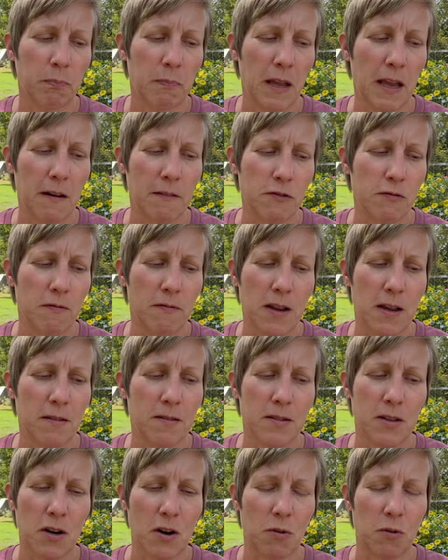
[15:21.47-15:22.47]

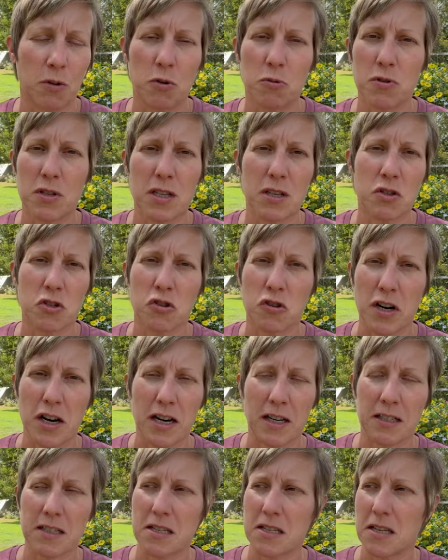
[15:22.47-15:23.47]
use these
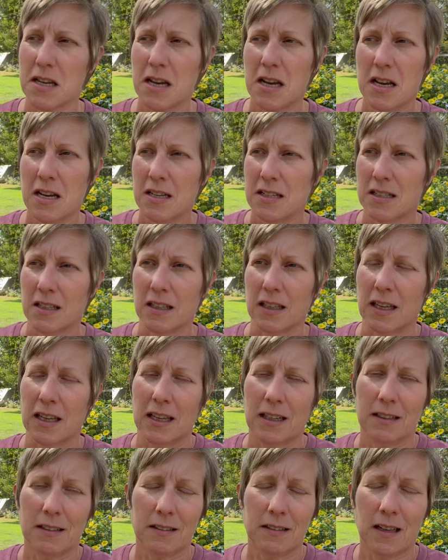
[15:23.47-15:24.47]
tricks to, like,